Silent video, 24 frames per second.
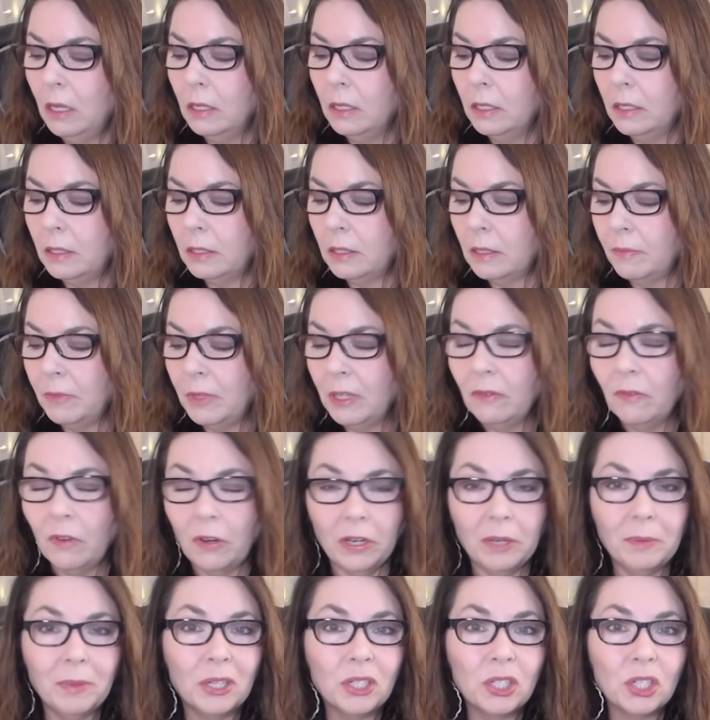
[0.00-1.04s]
something
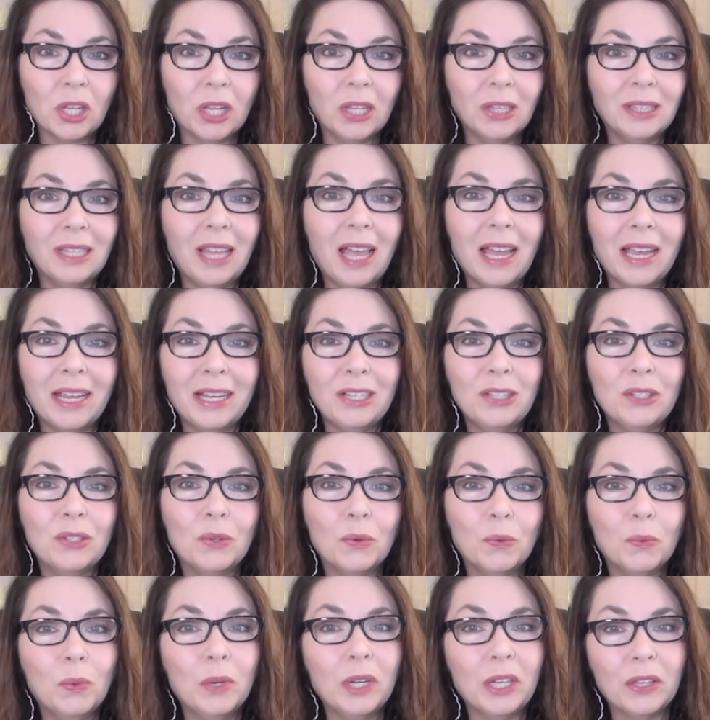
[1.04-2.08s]
very much aligned
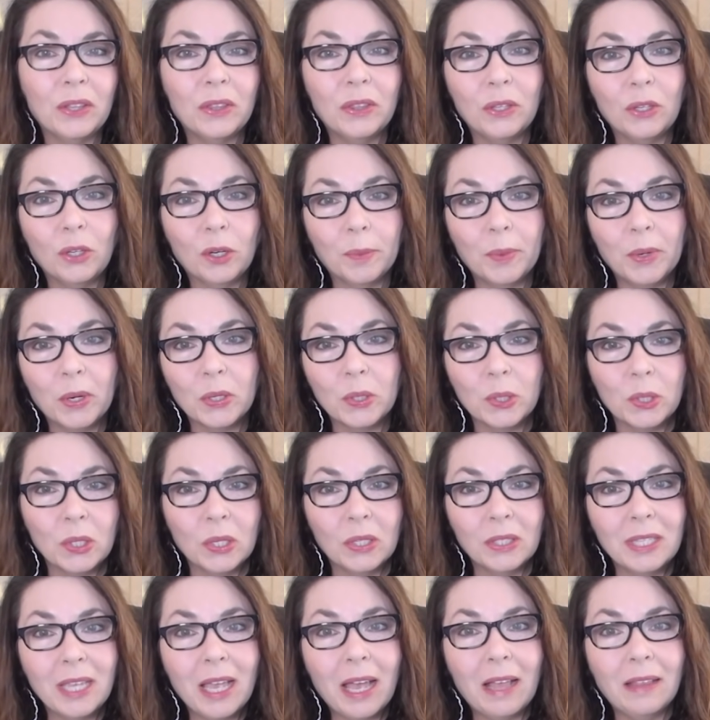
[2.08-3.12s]
with your
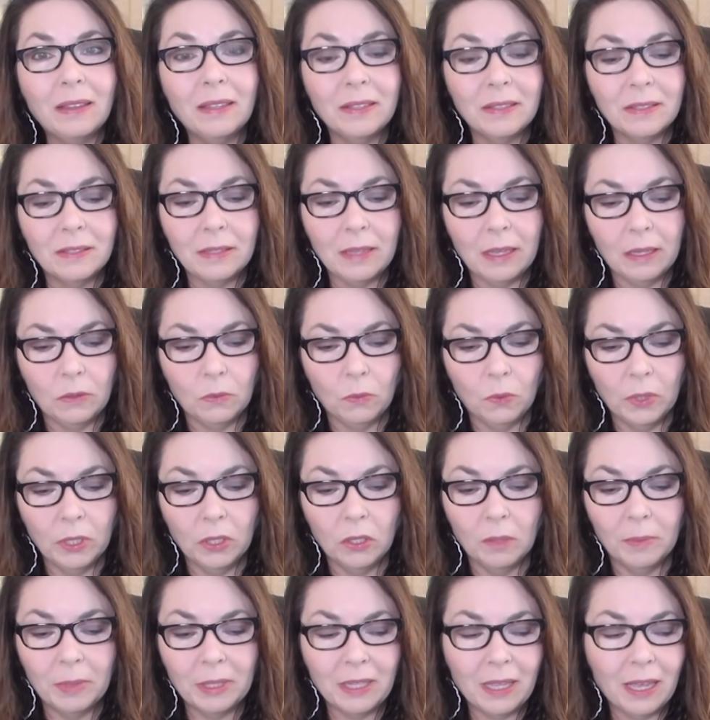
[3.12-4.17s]
personal talents and
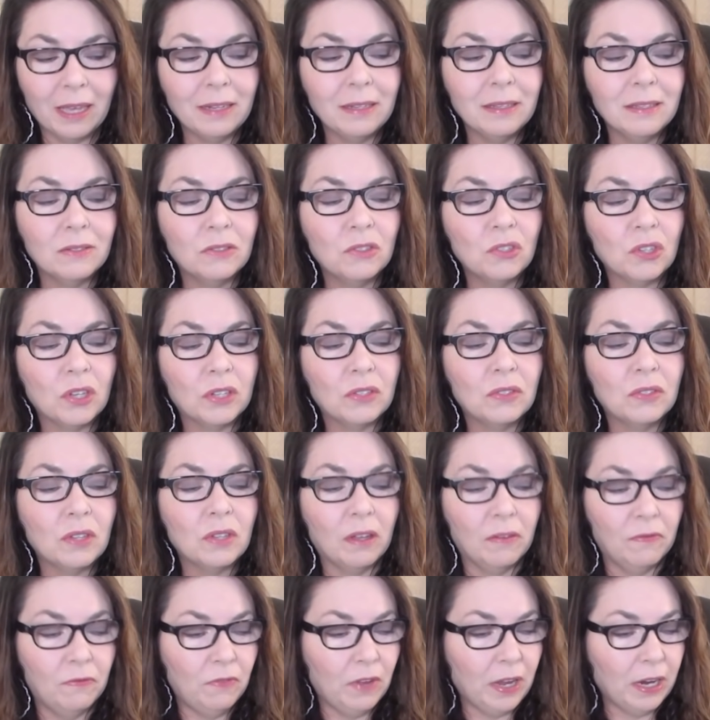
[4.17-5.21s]
will, but that is just
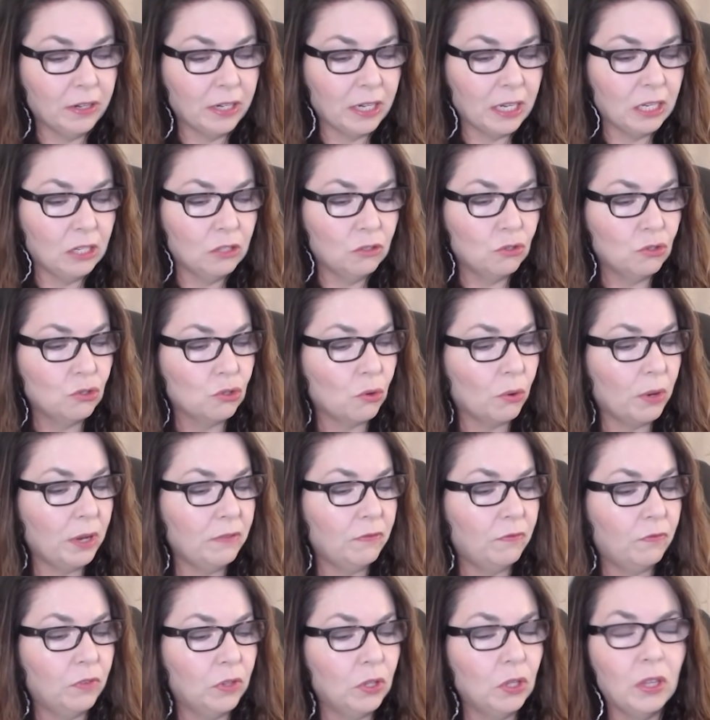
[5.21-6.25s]
a very
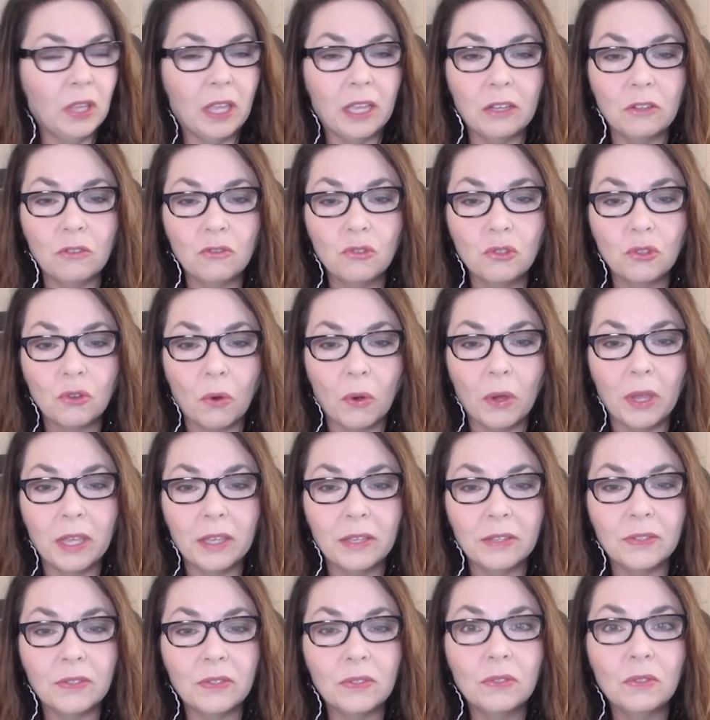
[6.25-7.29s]
joyful and
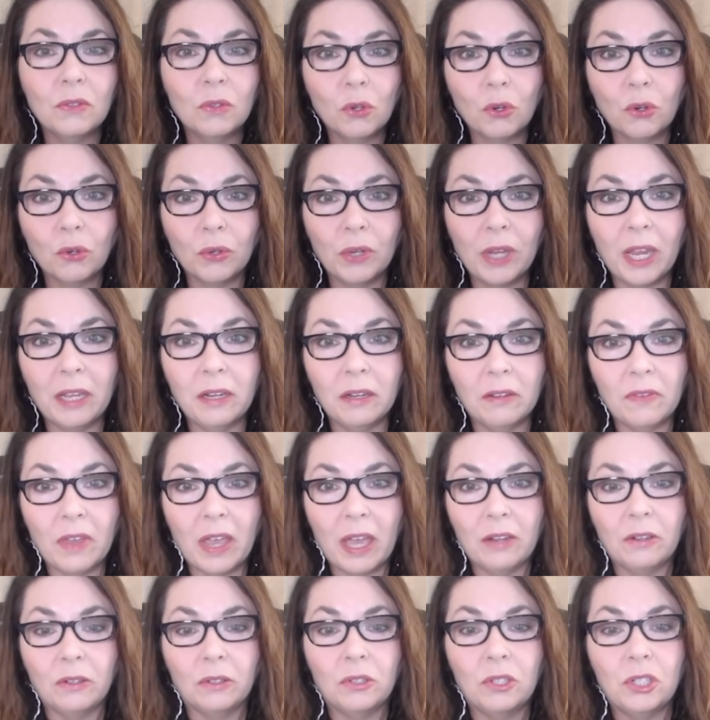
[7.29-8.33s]
joyous creative
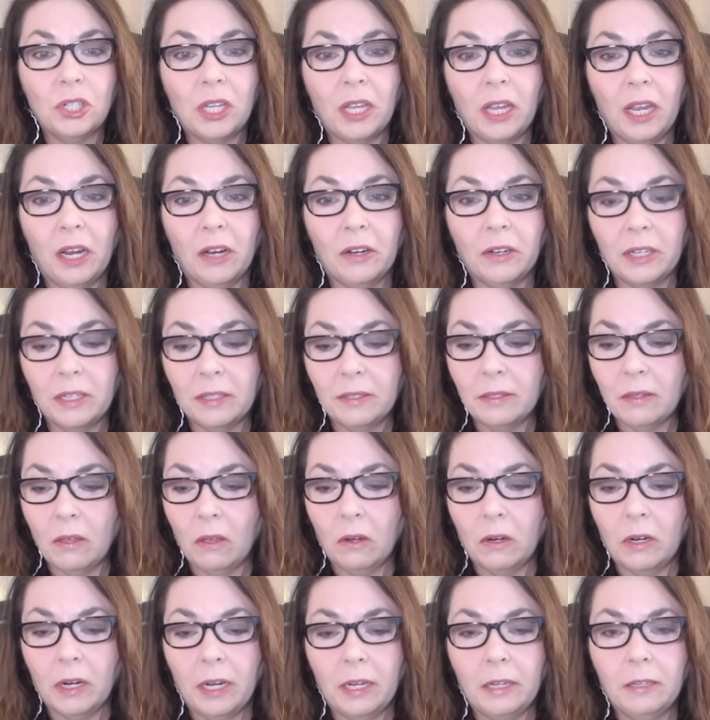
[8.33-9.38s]
energy, Aries.
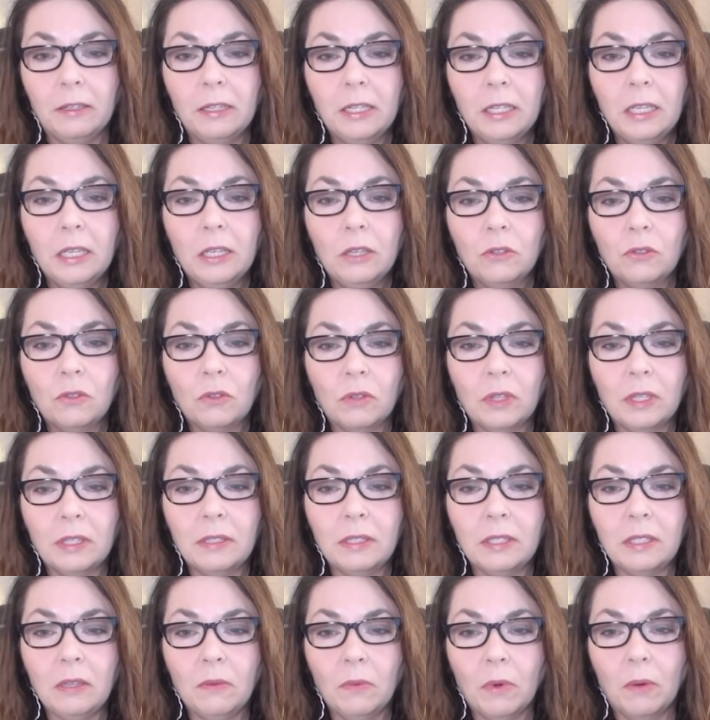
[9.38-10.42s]
All right, so
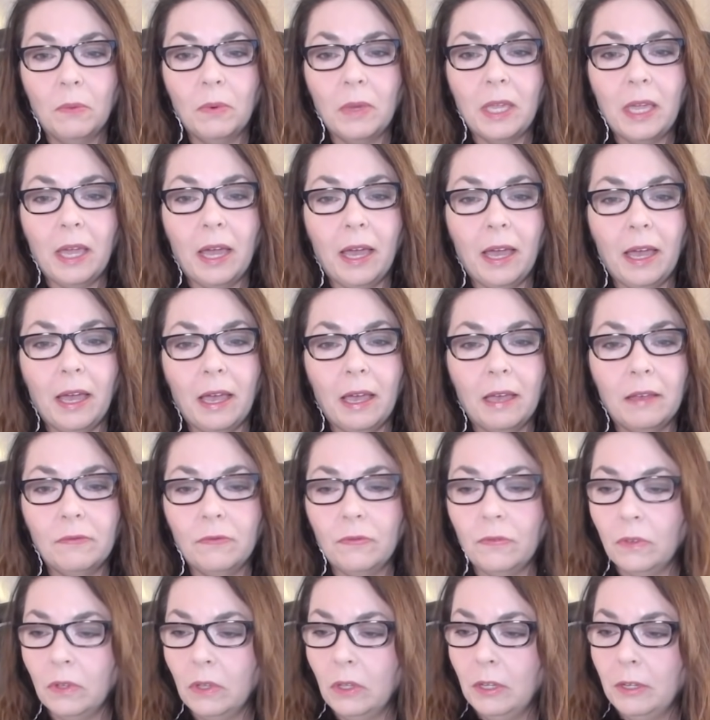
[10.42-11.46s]
let's see what we
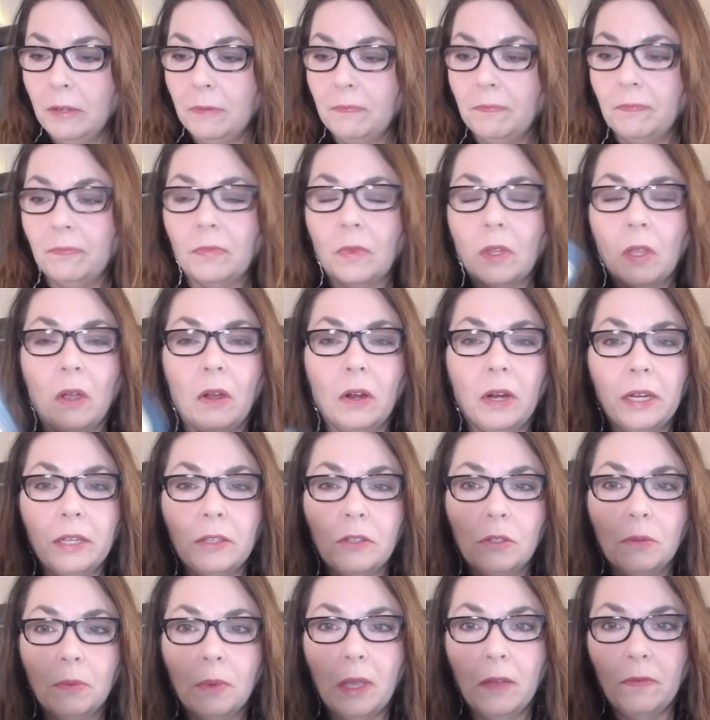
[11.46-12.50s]
have. All
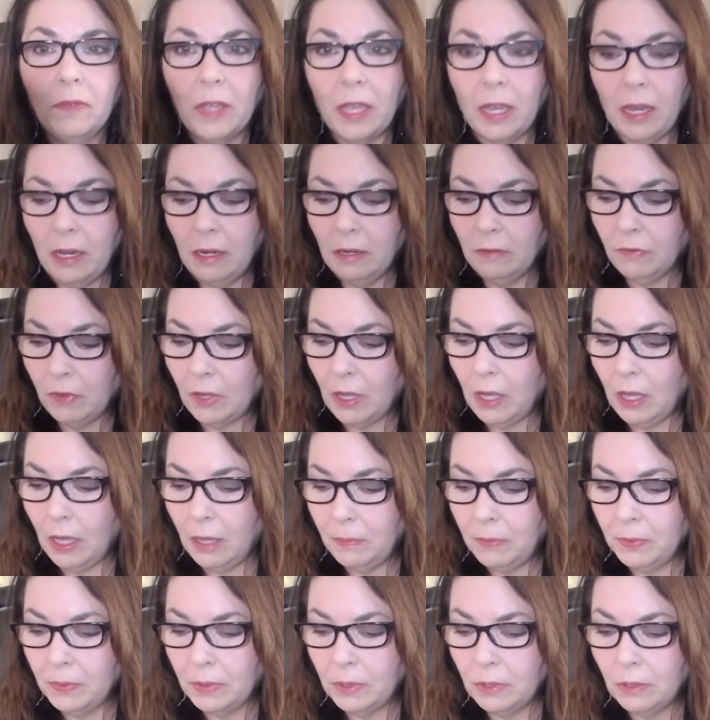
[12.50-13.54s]
right, so we have the 8 of
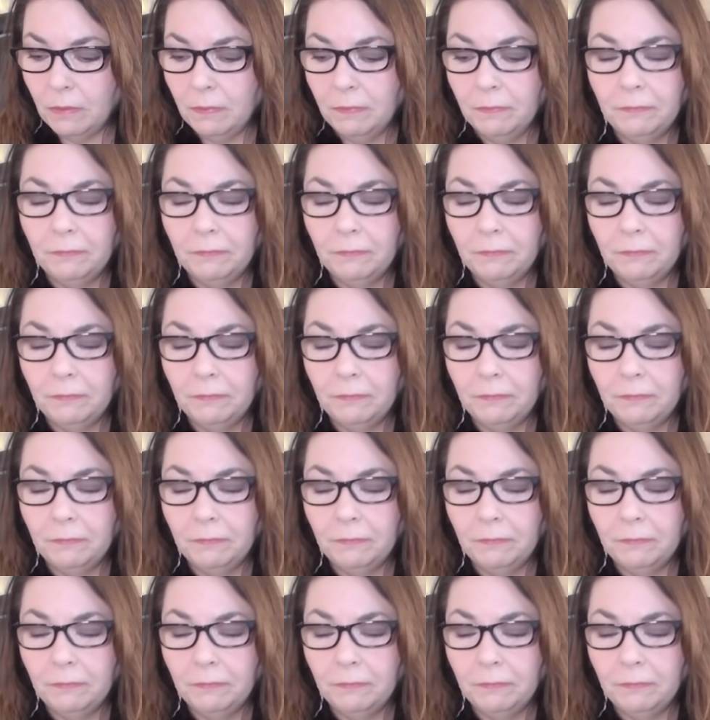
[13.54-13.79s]
Cups.